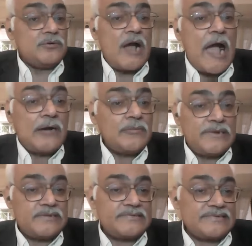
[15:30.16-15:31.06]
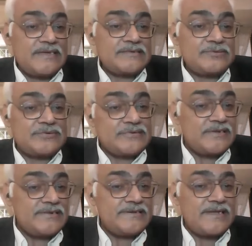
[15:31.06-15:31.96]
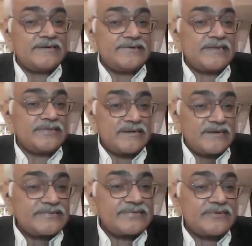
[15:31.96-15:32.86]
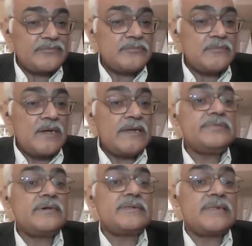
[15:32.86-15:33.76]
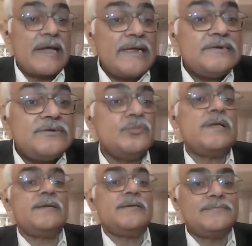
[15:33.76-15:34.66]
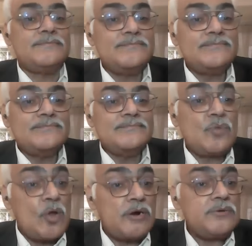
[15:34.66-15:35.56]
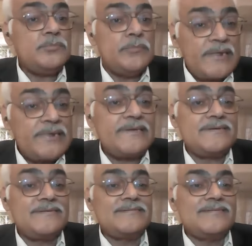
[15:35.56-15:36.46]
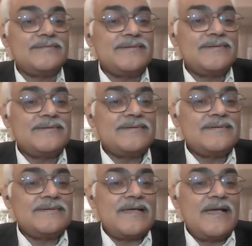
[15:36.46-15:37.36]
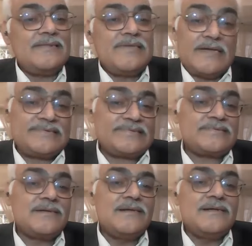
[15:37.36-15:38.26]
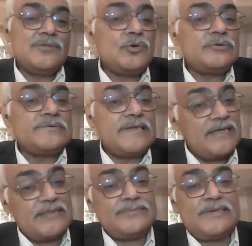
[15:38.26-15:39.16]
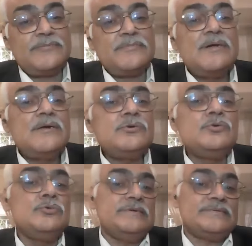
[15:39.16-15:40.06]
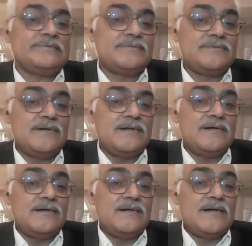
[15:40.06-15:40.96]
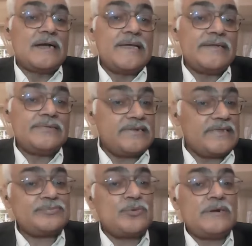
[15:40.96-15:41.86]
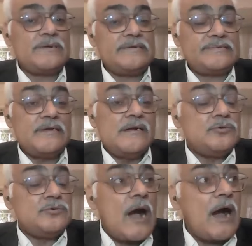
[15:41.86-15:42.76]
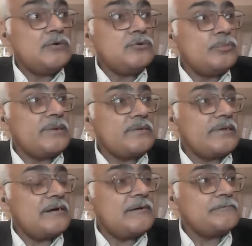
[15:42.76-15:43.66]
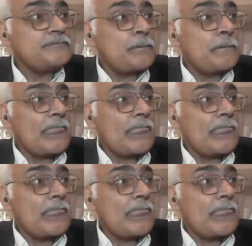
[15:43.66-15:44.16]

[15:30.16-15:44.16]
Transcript: I don't know how many CXOs really can take the criticism in the right way. Not many. And yes, the coaching helps them to do this. Again, the next point is to how to bring the